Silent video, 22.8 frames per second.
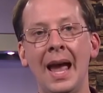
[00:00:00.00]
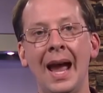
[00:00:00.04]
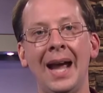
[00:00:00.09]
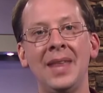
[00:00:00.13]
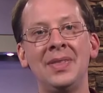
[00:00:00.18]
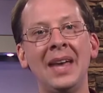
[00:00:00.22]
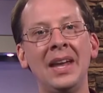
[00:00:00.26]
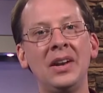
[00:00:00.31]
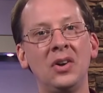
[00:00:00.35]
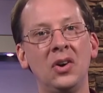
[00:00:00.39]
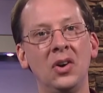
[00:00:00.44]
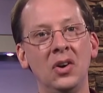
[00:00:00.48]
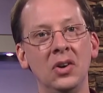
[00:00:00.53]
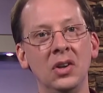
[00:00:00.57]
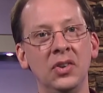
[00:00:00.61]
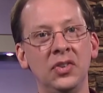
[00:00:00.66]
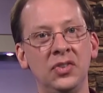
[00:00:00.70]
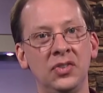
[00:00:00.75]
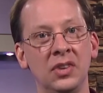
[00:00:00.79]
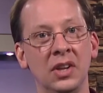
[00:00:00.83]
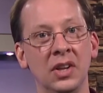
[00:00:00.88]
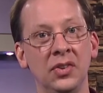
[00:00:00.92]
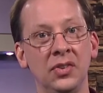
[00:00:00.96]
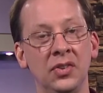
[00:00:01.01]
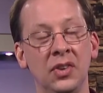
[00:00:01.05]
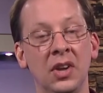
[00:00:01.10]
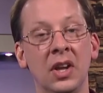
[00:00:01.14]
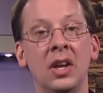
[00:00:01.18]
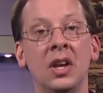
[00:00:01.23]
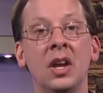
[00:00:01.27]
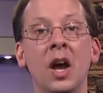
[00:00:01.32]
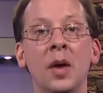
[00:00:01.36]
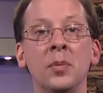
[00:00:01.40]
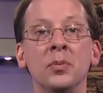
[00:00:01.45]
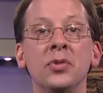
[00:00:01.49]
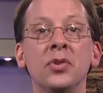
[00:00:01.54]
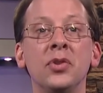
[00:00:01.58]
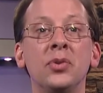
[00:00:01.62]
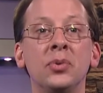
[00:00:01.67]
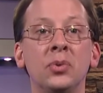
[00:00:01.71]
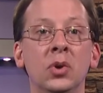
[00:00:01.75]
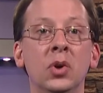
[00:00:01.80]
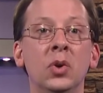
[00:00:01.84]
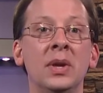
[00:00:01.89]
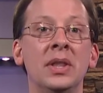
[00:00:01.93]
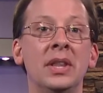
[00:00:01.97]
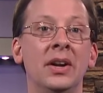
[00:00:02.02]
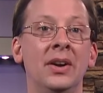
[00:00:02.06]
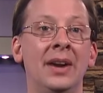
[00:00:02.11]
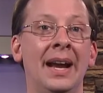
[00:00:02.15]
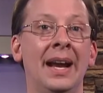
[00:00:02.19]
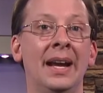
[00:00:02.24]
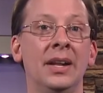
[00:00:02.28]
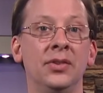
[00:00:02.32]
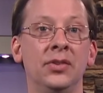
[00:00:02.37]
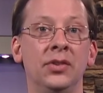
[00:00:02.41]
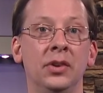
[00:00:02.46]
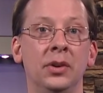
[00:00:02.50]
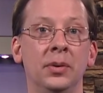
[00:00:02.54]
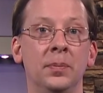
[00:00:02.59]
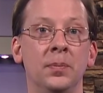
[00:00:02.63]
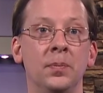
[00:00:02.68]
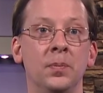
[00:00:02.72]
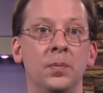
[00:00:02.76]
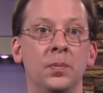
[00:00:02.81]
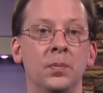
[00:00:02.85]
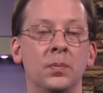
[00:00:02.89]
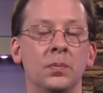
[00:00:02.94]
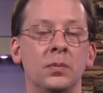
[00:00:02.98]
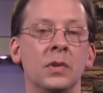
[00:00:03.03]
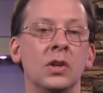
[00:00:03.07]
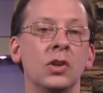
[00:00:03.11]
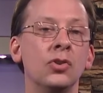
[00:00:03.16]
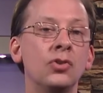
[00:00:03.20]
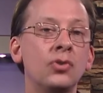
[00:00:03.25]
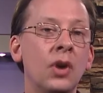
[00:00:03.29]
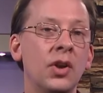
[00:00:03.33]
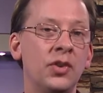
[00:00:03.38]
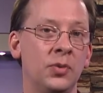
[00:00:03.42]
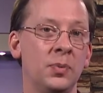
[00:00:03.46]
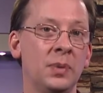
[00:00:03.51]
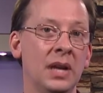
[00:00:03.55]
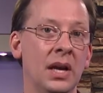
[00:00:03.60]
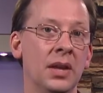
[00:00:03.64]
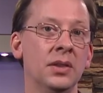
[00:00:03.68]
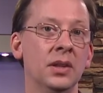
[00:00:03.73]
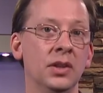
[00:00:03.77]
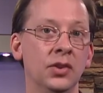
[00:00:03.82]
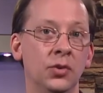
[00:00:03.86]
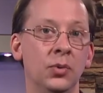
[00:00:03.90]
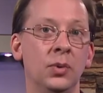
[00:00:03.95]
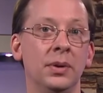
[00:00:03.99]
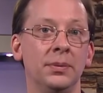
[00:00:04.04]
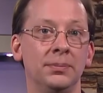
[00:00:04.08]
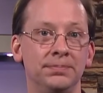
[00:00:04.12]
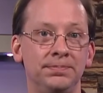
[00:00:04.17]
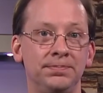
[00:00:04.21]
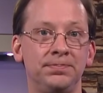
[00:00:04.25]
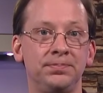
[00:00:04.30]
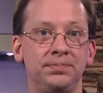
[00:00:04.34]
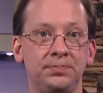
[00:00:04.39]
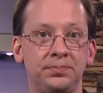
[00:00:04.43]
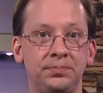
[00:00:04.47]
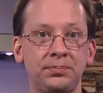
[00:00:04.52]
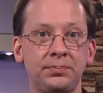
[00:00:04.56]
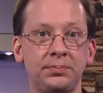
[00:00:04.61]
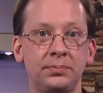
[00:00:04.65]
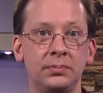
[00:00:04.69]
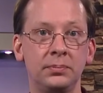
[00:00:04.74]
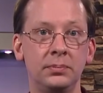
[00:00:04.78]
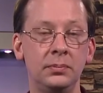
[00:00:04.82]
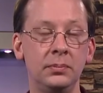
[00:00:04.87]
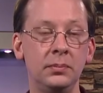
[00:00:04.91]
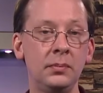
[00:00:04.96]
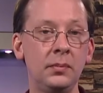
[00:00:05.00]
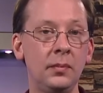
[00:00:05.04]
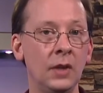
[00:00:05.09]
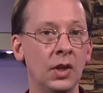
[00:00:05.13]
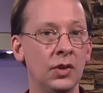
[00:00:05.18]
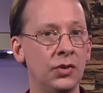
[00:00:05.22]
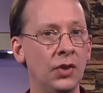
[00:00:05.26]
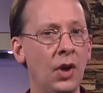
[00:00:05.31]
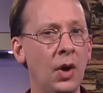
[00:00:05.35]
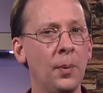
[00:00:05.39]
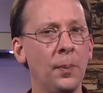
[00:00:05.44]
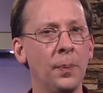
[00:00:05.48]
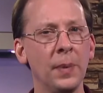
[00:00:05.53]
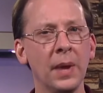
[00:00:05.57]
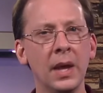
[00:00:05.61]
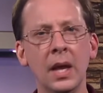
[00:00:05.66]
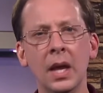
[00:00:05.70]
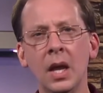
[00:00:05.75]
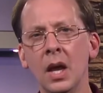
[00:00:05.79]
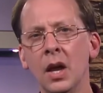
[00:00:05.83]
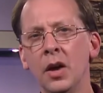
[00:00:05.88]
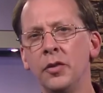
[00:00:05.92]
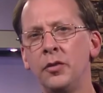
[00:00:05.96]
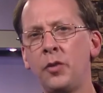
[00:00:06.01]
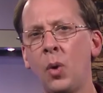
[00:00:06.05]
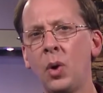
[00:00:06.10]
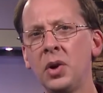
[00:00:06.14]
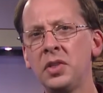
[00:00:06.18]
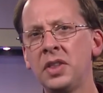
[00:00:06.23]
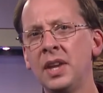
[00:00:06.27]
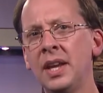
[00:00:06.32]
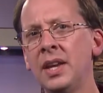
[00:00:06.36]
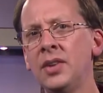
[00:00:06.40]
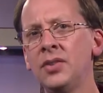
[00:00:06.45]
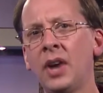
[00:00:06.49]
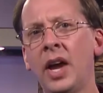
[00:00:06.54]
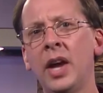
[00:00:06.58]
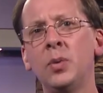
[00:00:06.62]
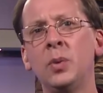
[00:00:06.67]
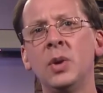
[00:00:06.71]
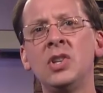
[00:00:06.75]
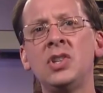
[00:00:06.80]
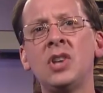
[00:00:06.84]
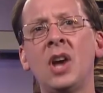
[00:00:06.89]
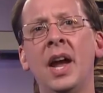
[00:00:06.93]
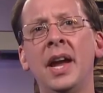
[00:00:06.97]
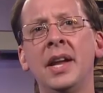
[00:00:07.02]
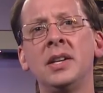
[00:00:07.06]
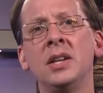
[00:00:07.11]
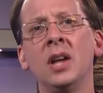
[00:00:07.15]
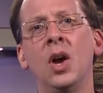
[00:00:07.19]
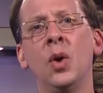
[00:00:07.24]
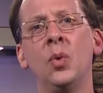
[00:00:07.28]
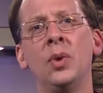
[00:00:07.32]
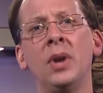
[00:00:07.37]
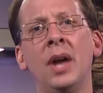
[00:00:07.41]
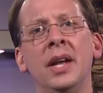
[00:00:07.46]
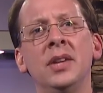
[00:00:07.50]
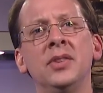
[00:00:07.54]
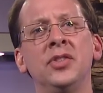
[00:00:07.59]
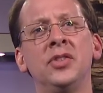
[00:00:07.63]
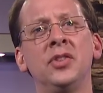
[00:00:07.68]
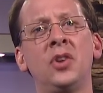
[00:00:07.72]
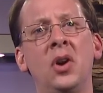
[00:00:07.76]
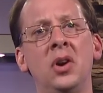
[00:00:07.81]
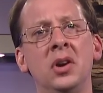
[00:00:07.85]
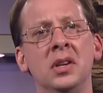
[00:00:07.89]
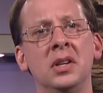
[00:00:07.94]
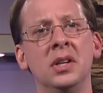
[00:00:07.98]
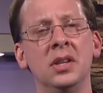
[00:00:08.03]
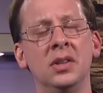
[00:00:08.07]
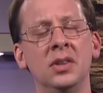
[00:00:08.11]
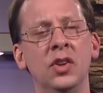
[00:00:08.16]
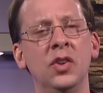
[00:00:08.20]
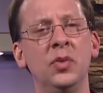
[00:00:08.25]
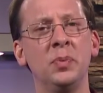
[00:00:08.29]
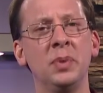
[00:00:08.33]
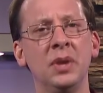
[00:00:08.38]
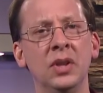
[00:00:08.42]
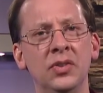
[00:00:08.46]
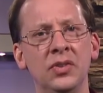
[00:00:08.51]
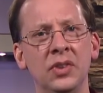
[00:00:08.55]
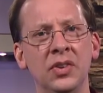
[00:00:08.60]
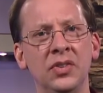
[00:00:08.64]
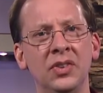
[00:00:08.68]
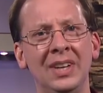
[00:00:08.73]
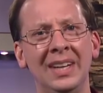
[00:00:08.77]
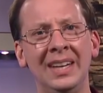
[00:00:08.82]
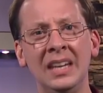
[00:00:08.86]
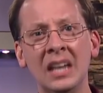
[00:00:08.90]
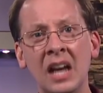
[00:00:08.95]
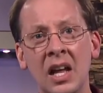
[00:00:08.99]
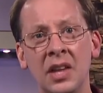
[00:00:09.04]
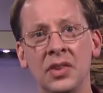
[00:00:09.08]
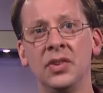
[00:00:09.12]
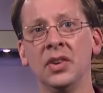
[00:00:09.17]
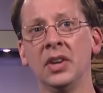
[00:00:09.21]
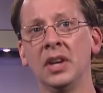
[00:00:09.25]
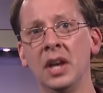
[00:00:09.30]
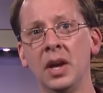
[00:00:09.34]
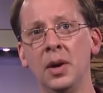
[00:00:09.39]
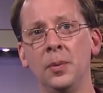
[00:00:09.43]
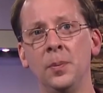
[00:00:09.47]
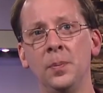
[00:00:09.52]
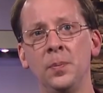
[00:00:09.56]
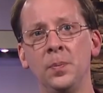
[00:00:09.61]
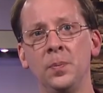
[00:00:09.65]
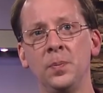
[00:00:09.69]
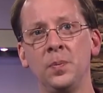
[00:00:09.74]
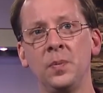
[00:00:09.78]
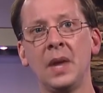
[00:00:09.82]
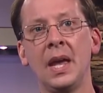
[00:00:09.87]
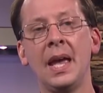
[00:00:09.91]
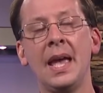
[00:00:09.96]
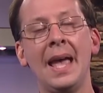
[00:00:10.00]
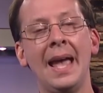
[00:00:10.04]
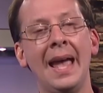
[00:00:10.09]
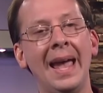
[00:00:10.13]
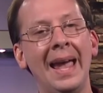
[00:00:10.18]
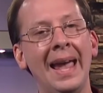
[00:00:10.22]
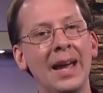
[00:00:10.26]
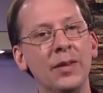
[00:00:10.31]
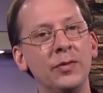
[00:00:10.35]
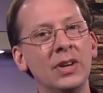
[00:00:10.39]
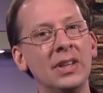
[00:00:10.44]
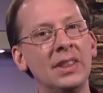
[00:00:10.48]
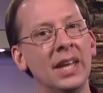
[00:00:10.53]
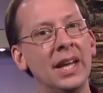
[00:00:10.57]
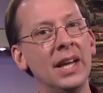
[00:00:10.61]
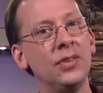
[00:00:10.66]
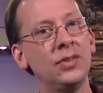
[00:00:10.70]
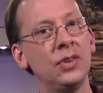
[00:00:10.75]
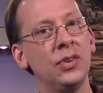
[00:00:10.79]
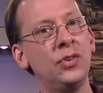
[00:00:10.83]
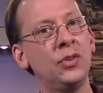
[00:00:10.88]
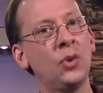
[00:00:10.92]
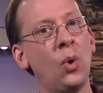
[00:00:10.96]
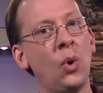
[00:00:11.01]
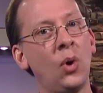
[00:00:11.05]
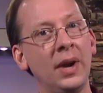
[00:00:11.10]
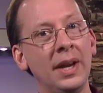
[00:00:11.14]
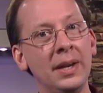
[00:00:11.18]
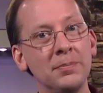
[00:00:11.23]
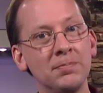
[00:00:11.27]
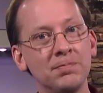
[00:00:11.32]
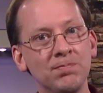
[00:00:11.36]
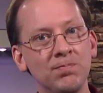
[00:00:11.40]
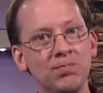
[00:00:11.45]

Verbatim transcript: And that earnestness comes through in their answer. And trust me on this one. So, four things I wish I had known when I'd started in this business eons ago. Everything is a story.